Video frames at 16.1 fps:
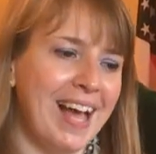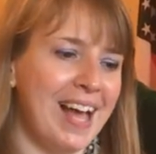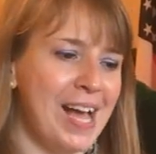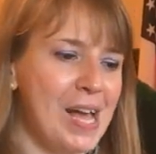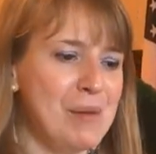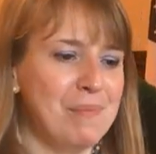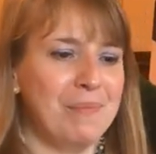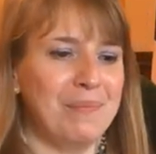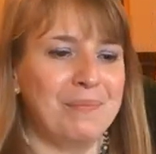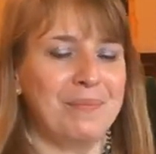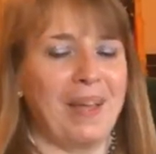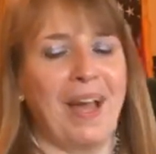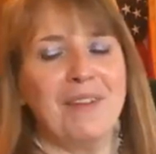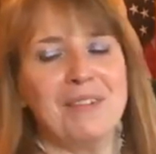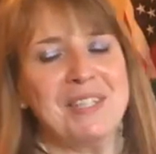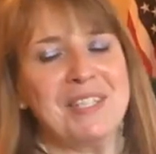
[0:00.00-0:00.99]
Um,
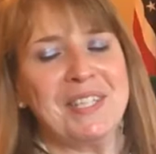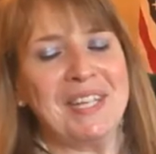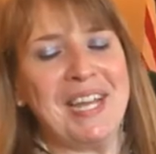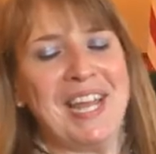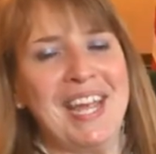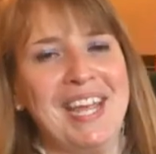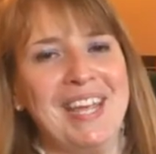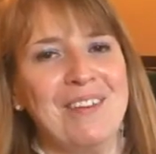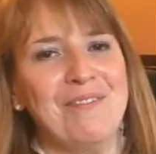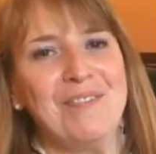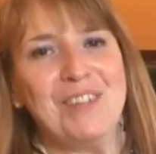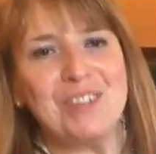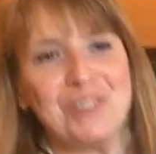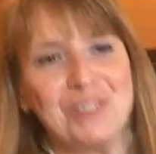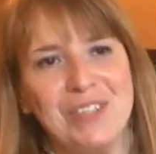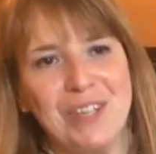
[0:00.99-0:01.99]
obviously, it
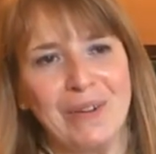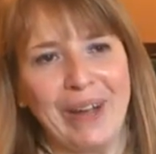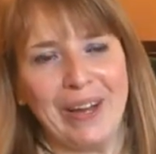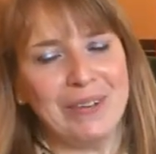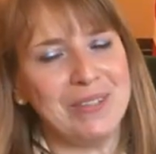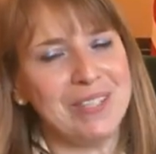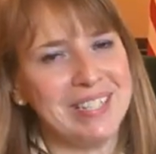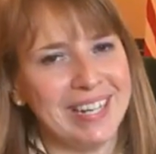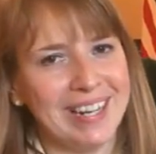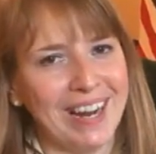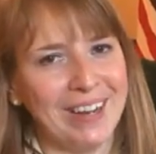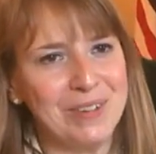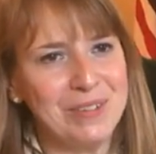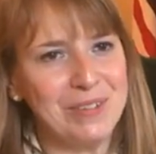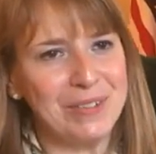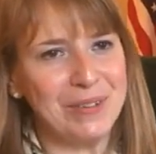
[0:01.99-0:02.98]
features the Ohio State
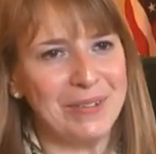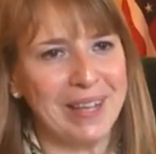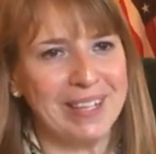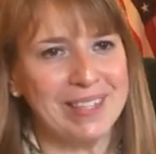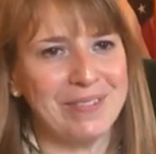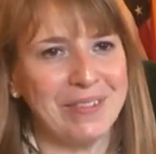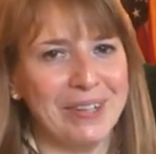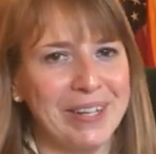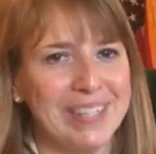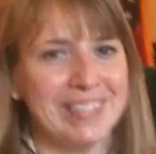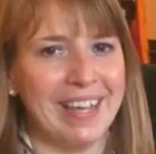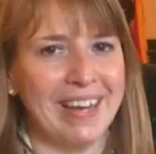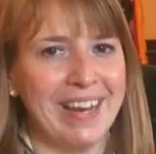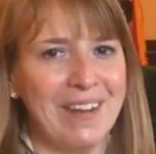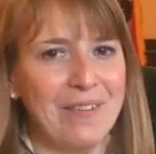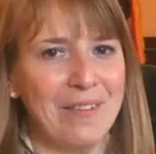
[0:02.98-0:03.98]
House, so that's very
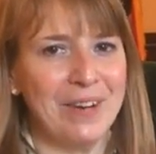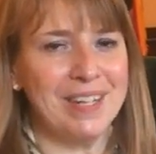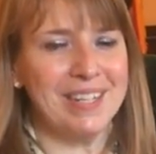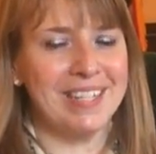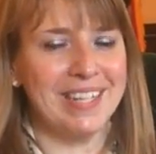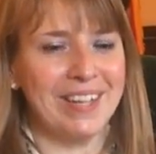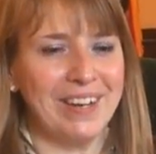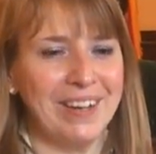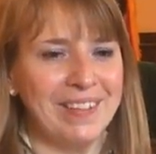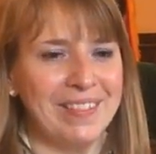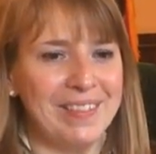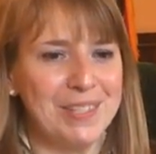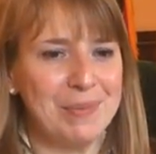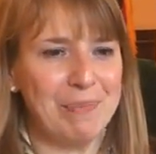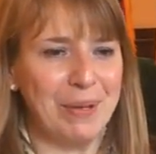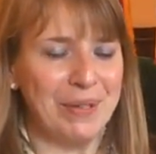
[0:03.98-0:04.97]
exciting for us here in
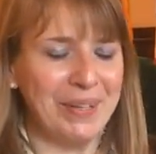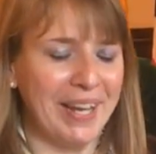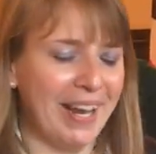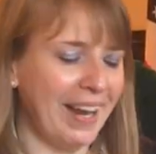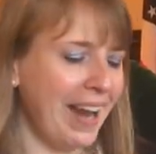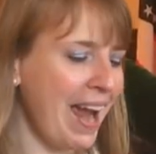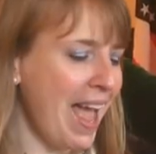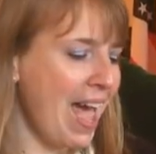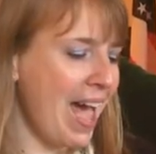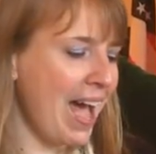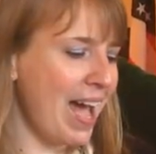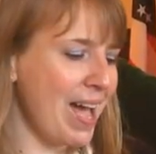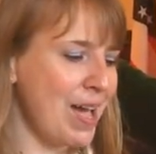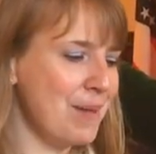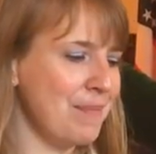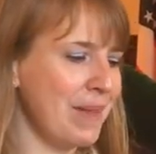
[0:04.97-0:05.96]
this building,
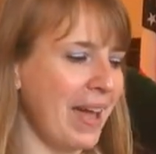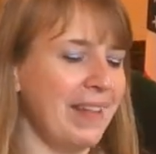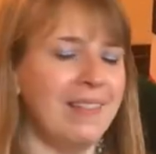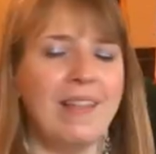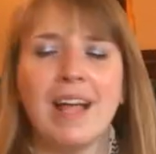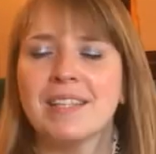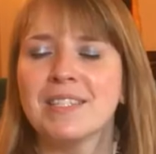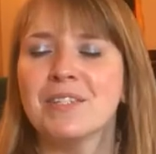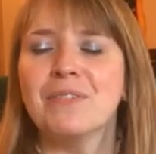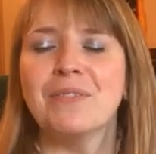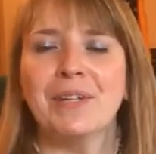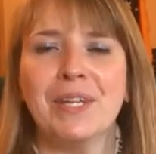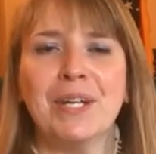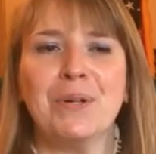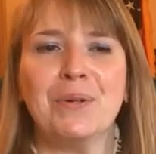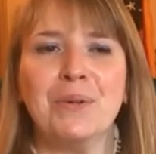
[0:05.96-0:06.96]
um, and lots of
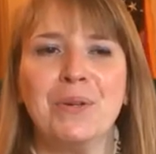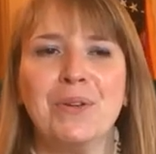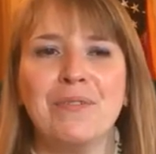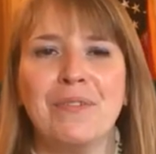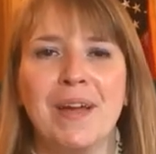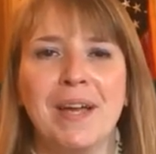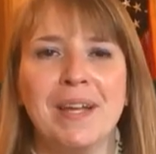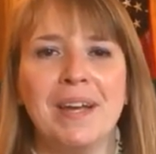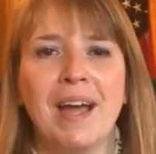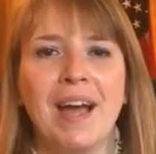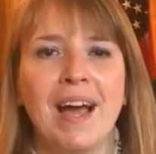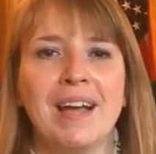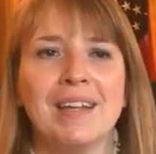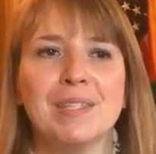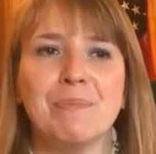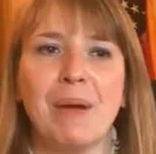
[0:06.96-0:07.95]
really cool, fun
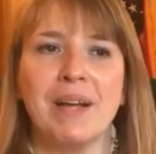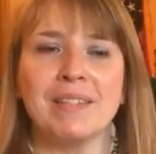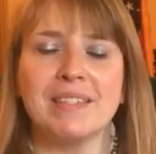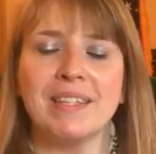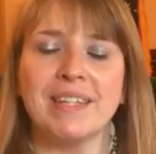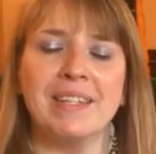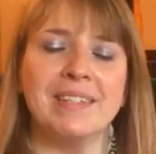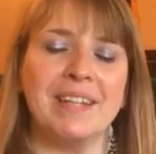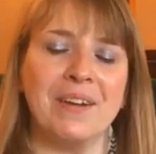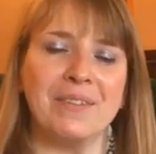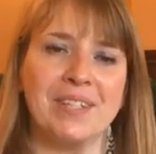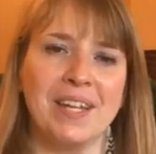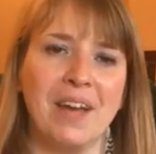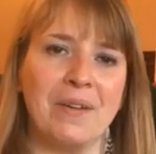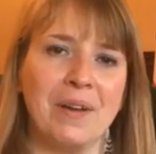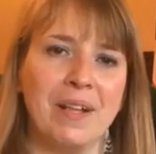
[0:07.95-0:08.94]
uh, spots in
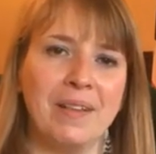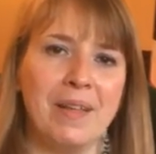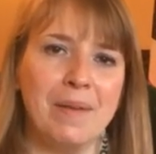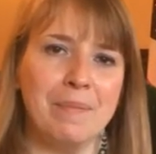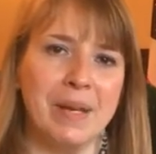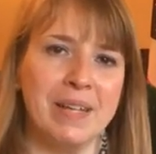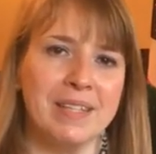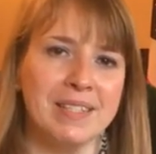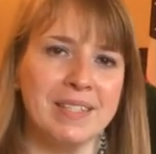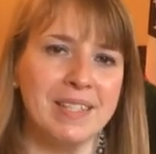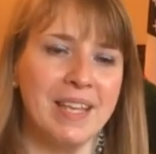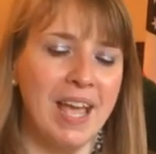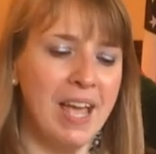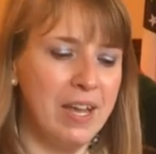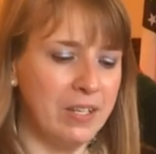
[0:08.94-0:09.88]
downtown Columbus.